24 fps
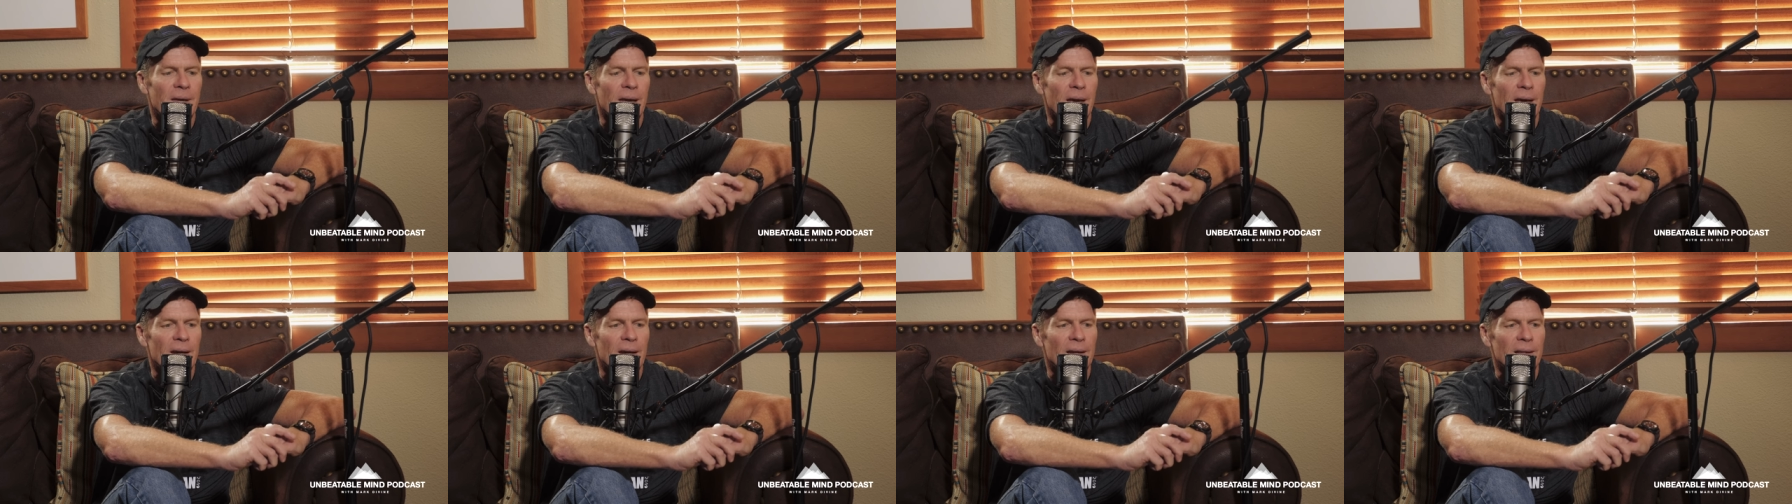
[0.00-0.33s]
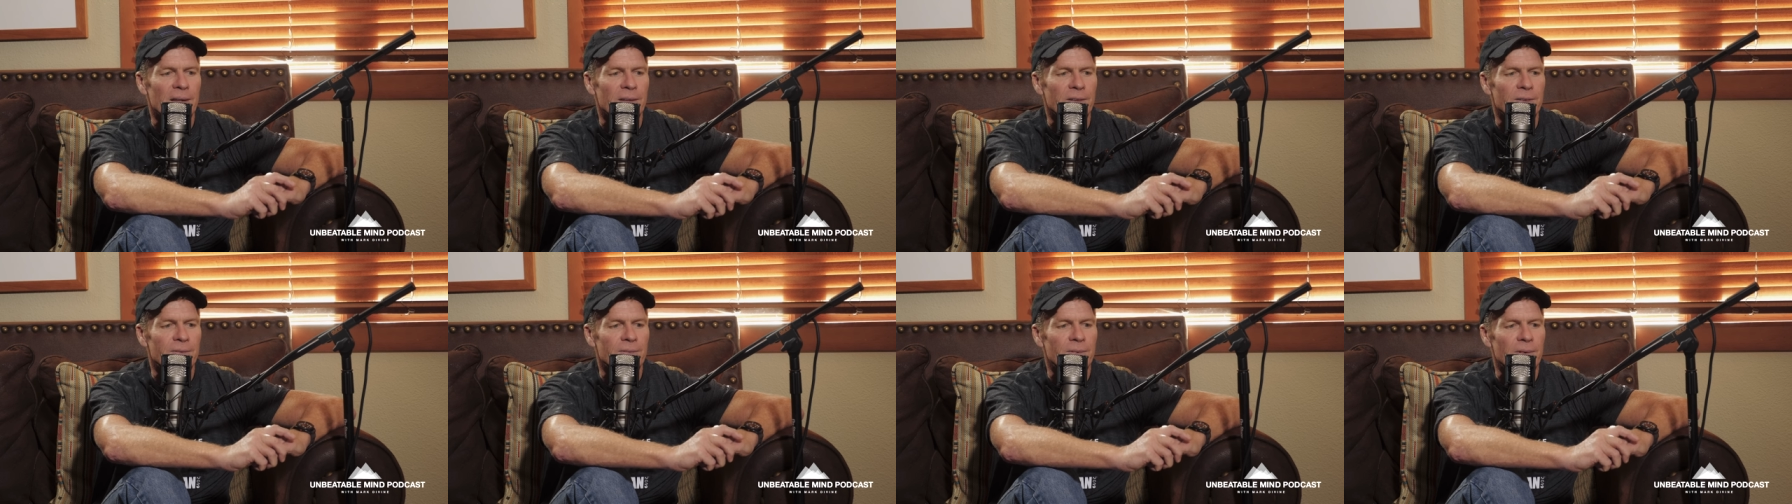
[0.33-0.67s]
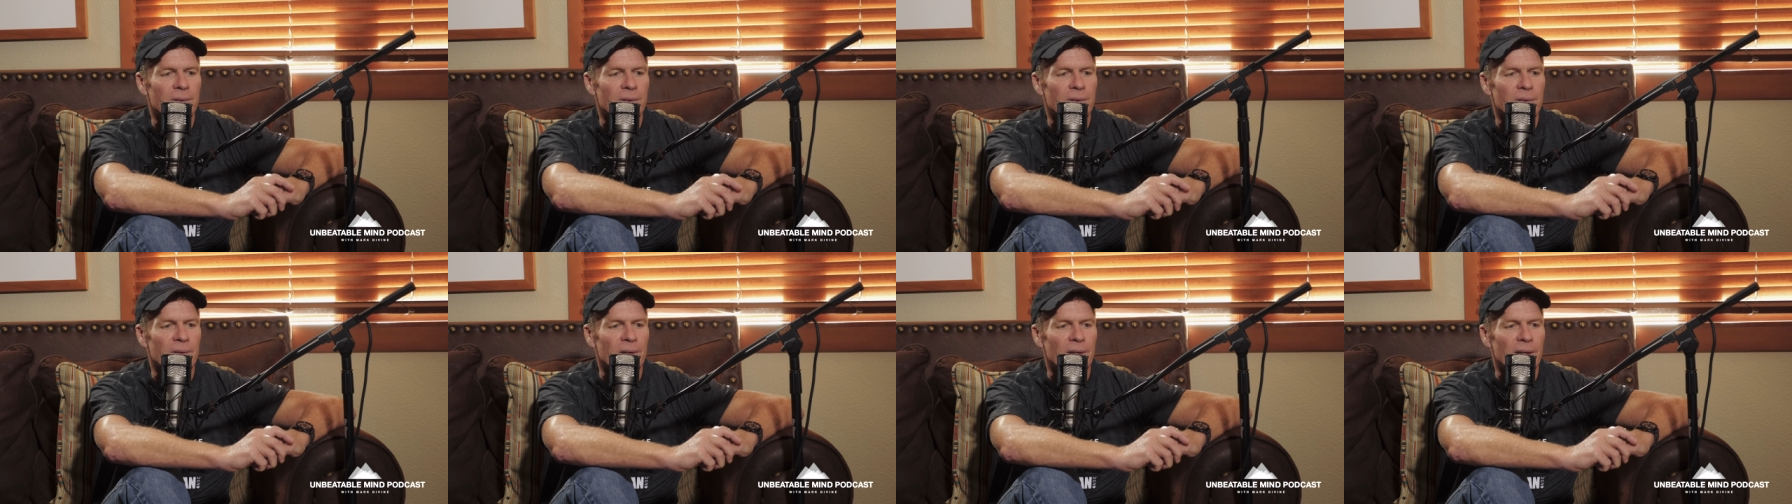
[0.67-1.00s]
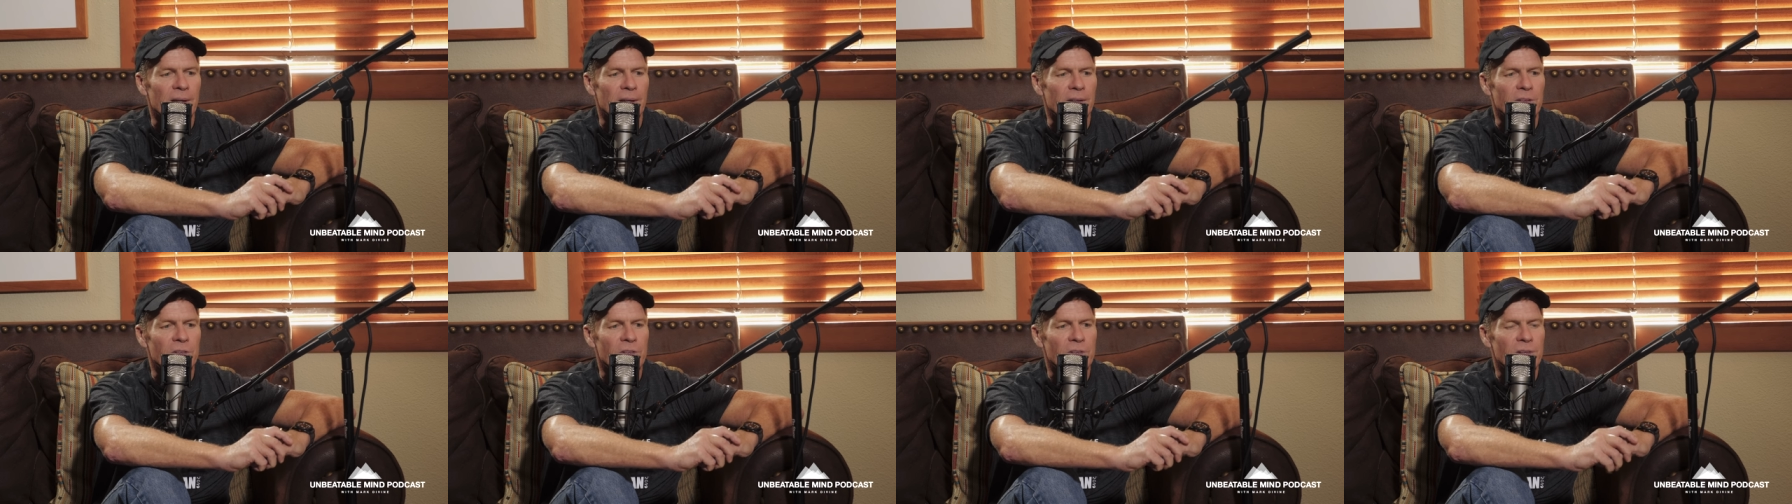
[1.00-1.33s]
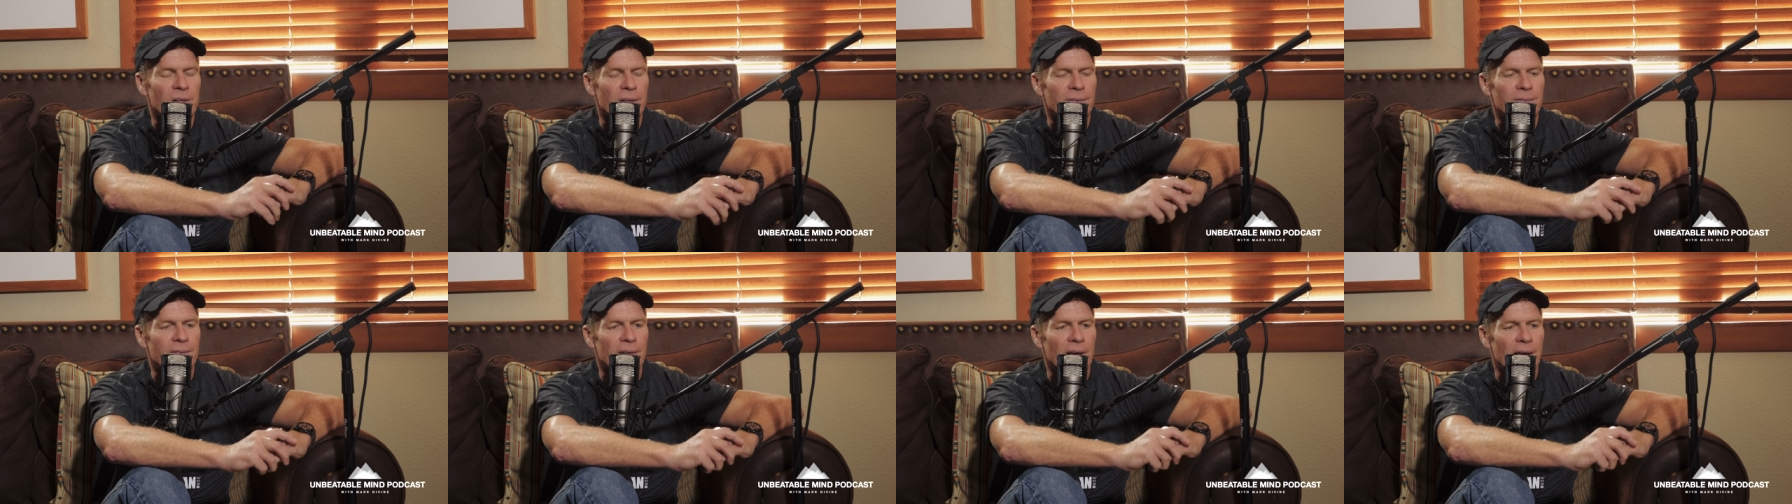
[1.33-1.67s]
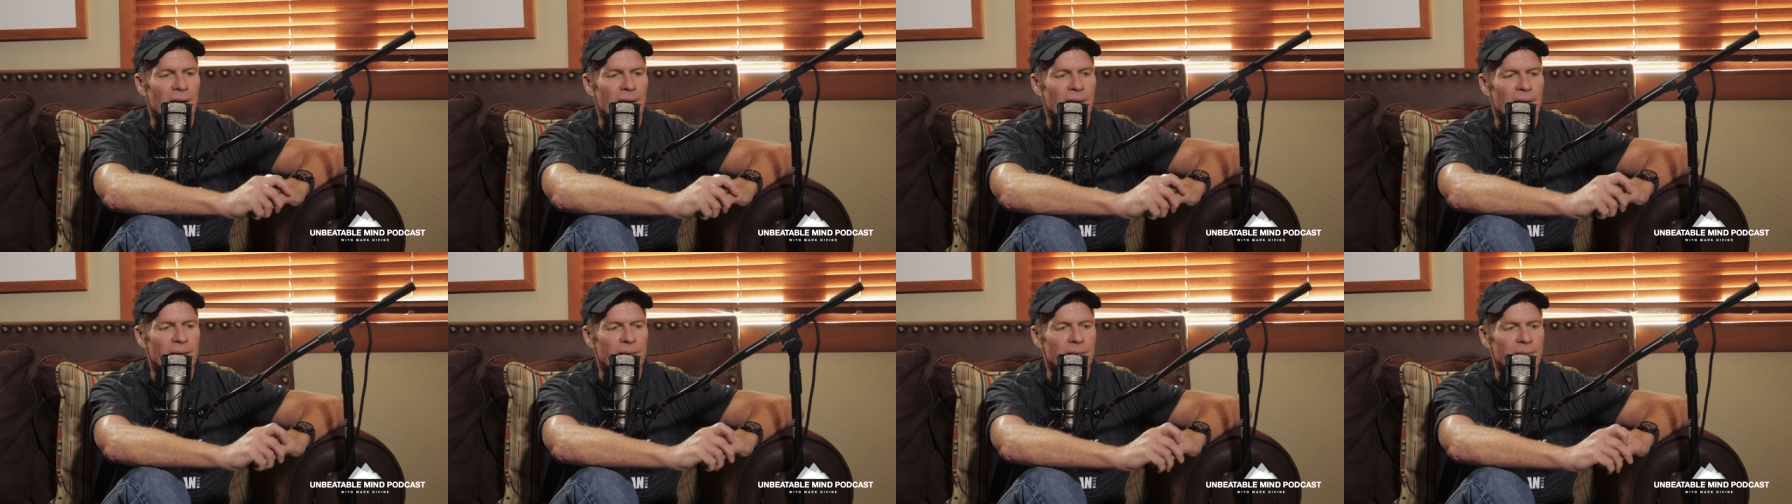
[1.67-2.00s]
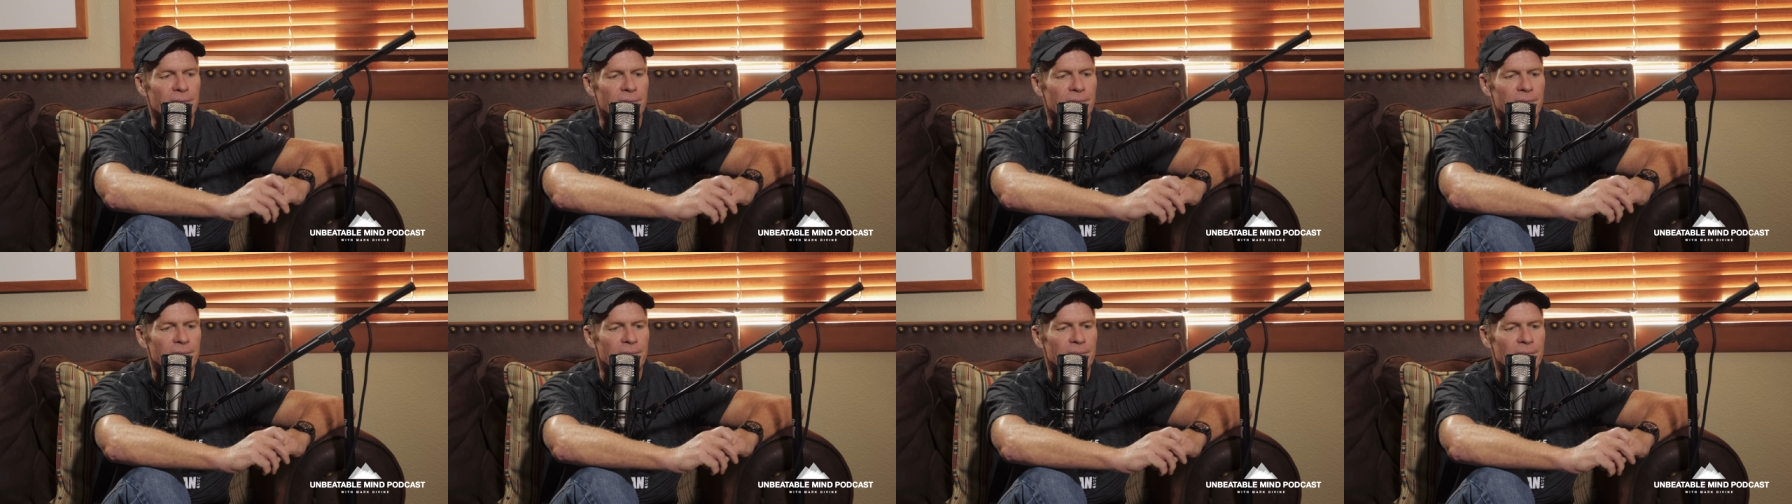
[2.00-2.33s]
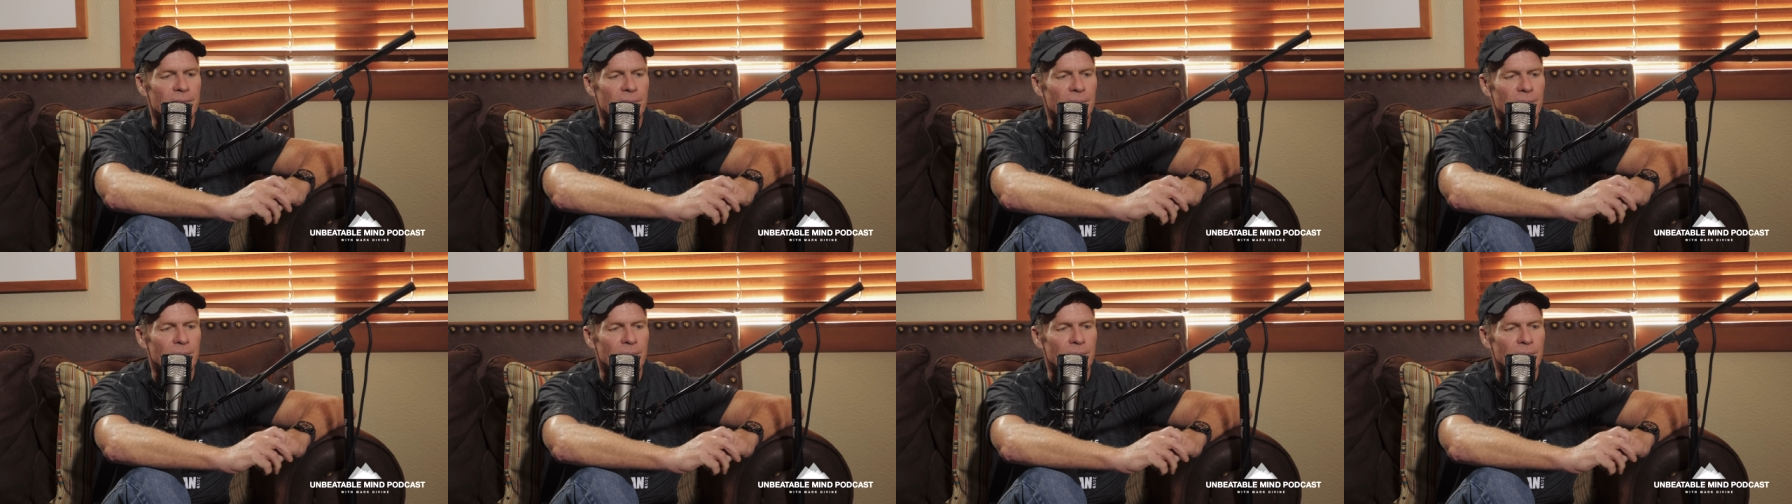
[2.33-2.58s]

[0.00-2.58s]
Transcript: catalyst for you to like shift out of